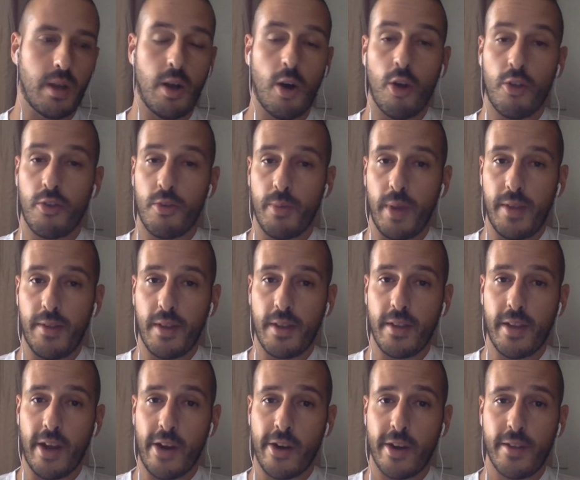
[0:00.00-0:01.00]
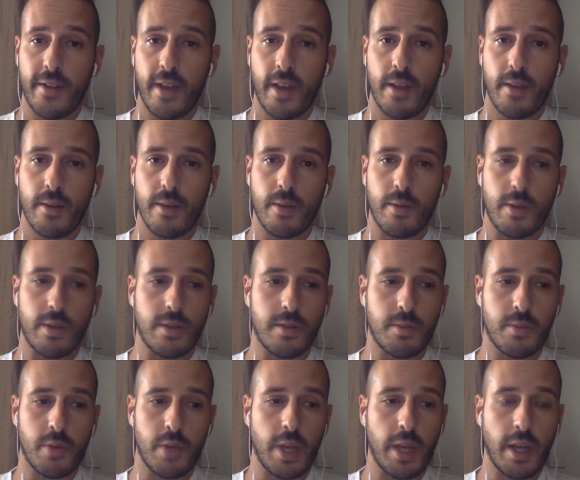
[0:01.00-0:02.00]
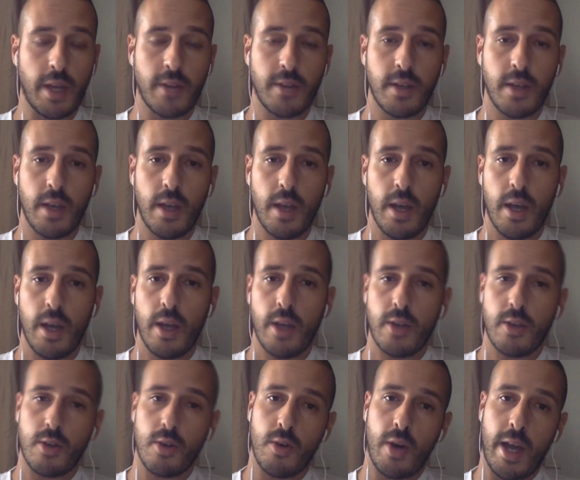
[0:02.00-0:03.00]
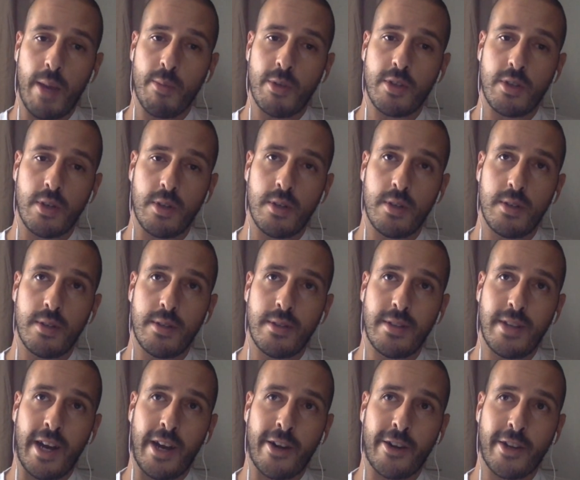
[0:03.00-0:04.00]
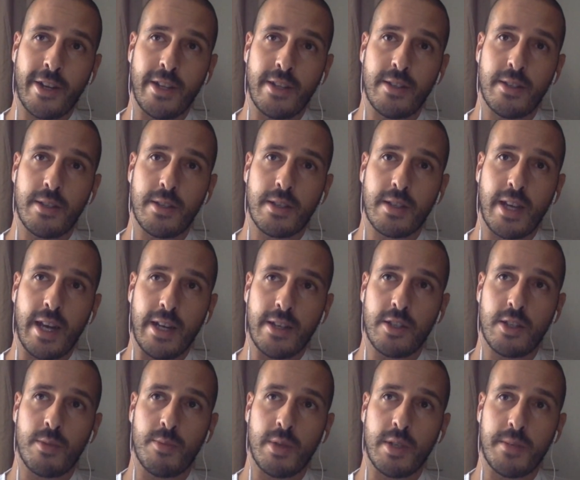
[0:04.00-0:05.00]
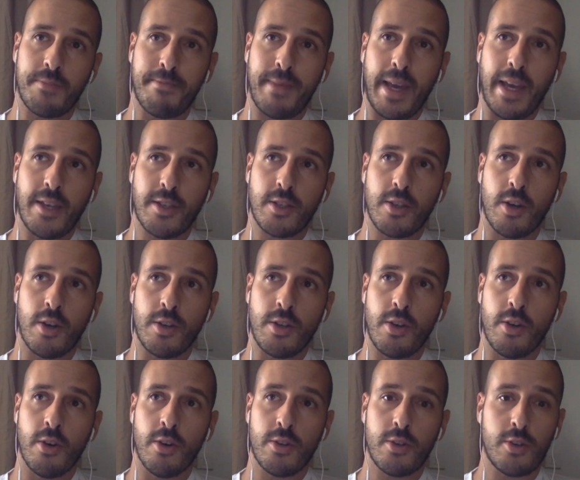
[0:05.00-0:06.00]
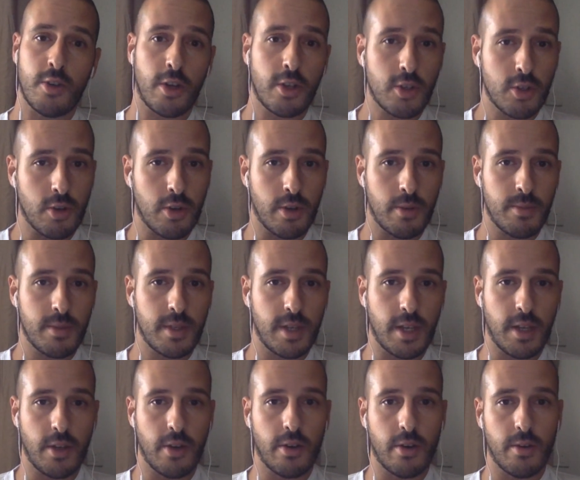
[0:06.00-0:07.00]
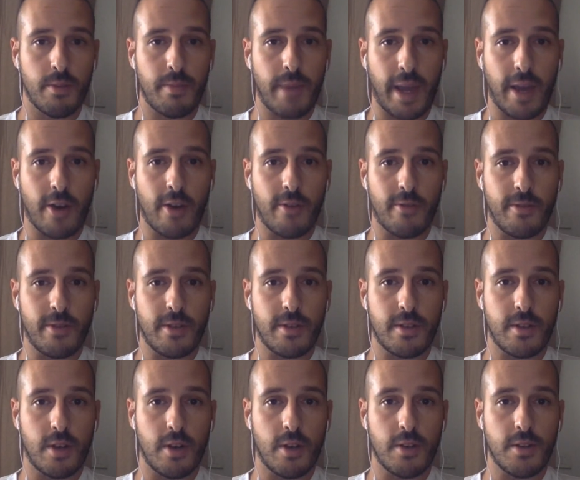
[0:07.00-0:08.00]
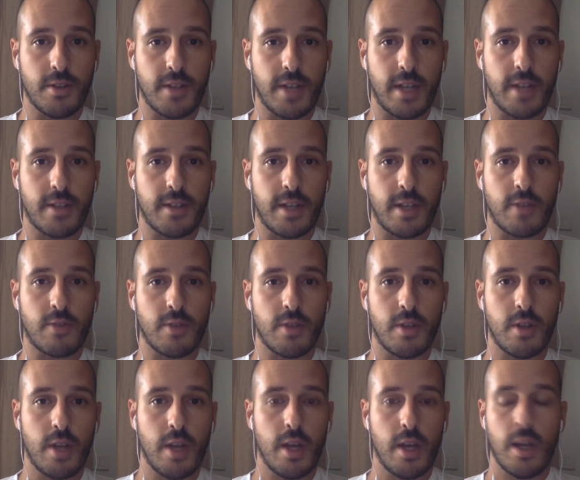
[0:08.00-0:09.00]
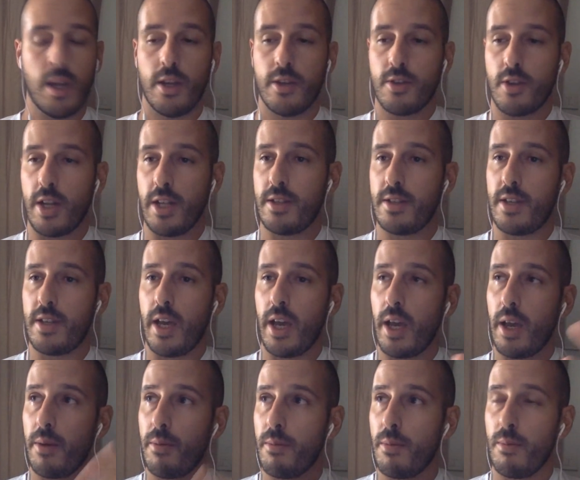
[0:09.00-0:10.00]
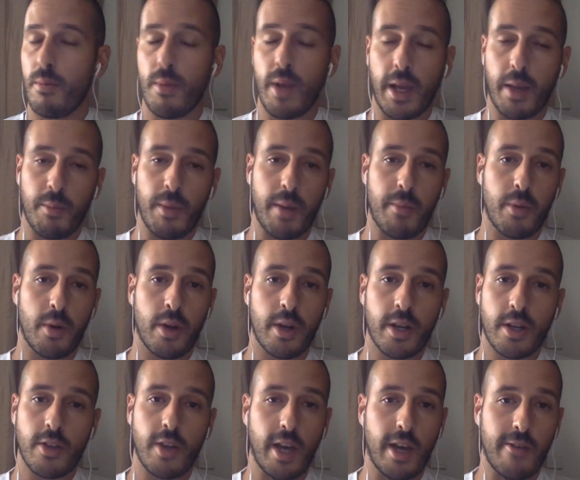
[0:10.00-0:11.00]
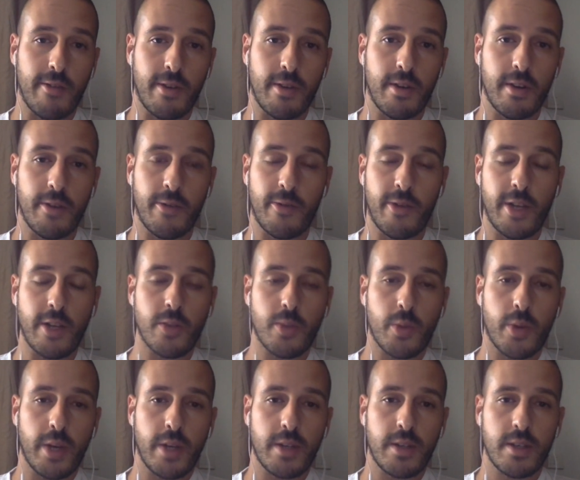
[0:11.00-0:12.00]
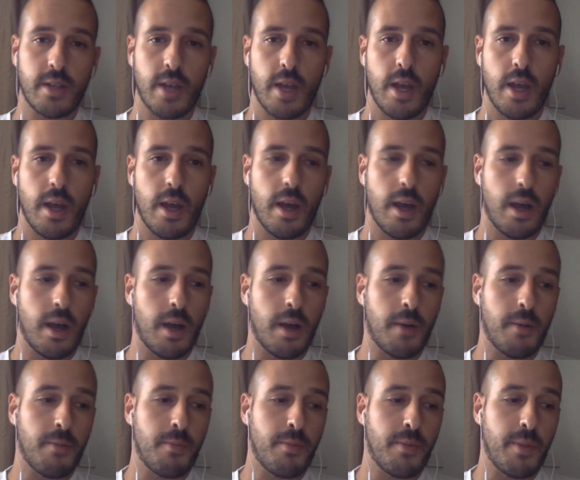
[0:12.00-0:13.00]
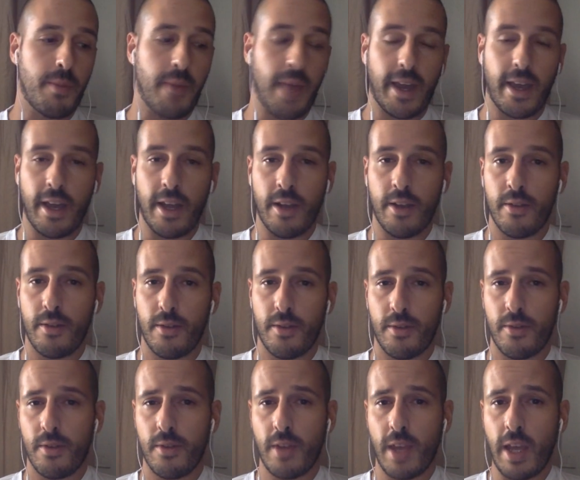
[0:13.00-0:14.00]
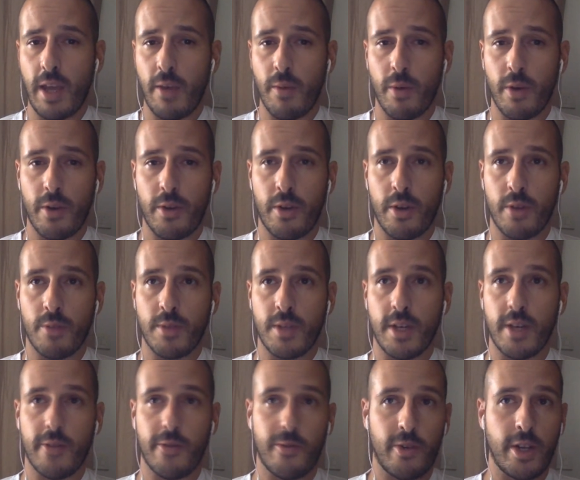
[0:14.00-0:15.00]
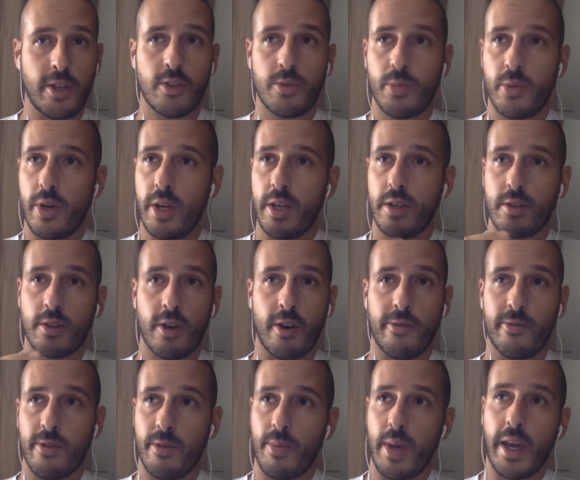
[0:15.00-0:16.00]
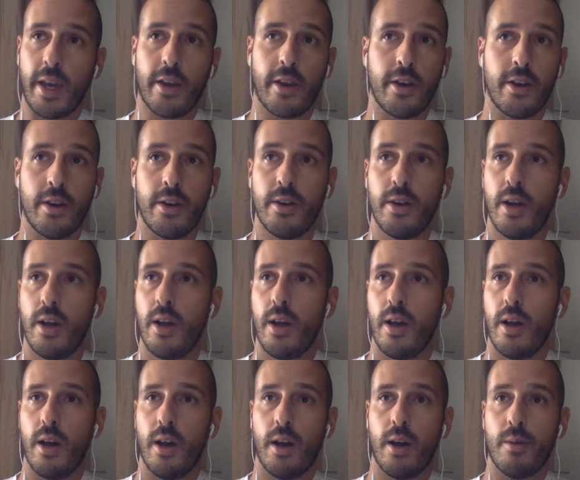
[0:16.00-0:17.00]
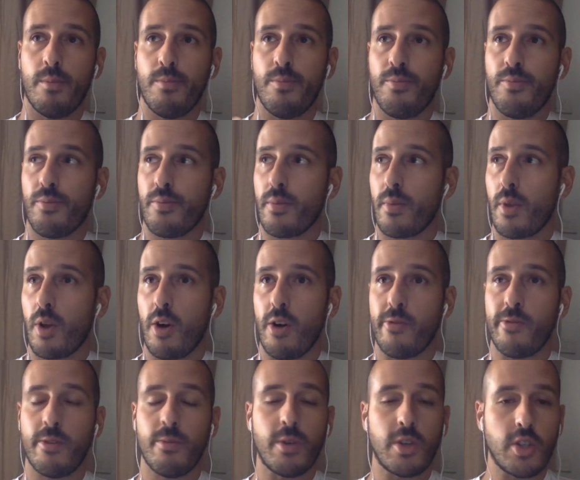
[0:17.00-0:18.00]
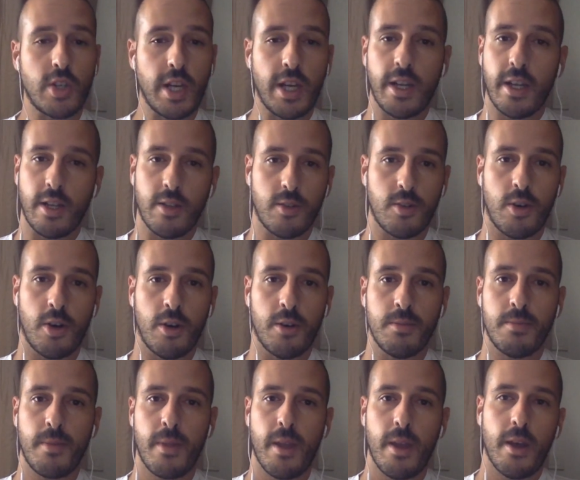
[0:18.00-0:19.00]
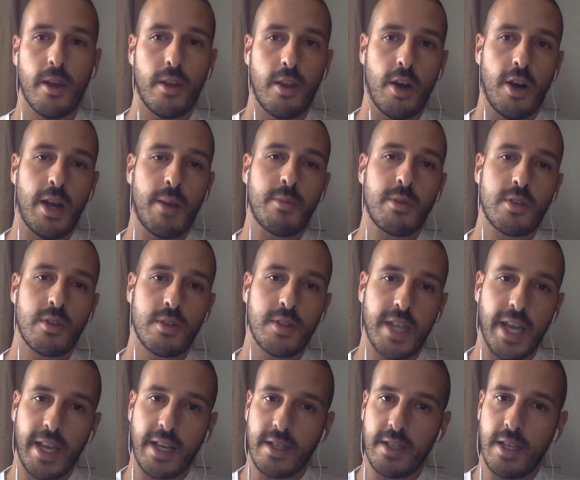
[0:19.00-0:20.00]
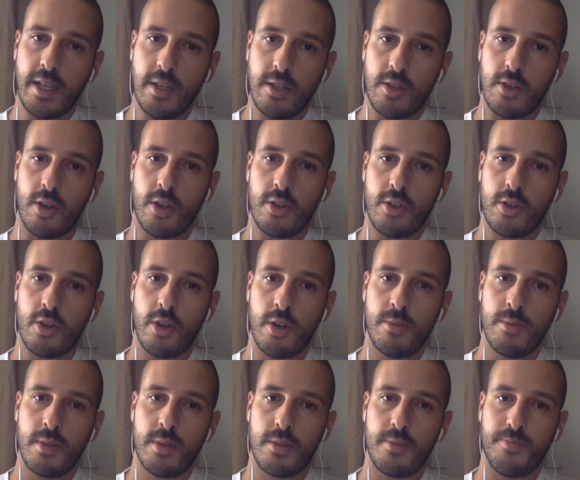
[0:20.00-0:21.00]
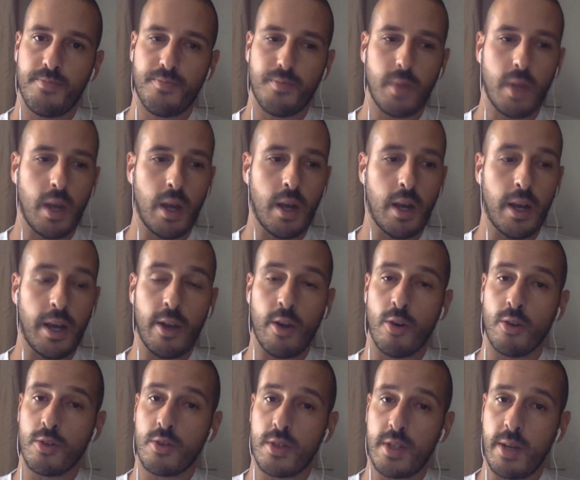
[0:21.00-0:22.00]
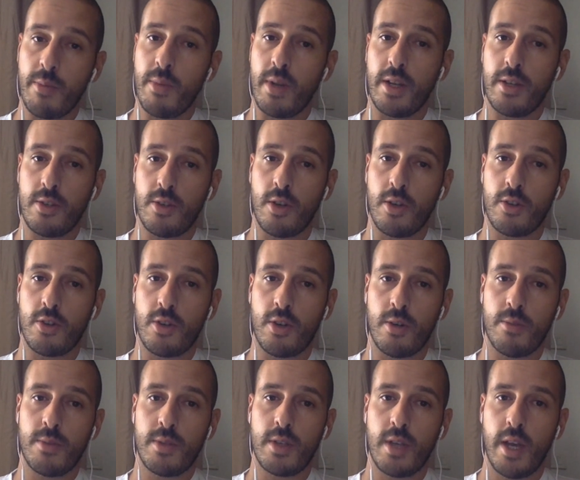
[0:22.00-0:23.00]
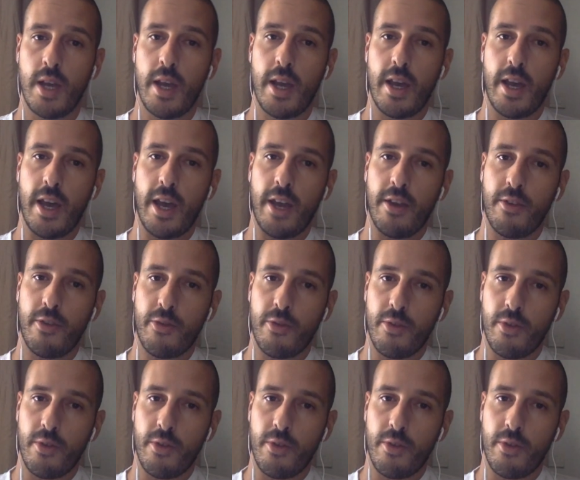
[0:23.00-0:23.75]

automatic targeting, which is pretty easy. So Amazon targets customers based on your search terms in your back office on Seller Central. So let's say, like my product, you have a French press. The back-end keyword terms are French press, coffee maker, coffee machine, and so on. Now, Amazon takes these search terms and also similar search terms and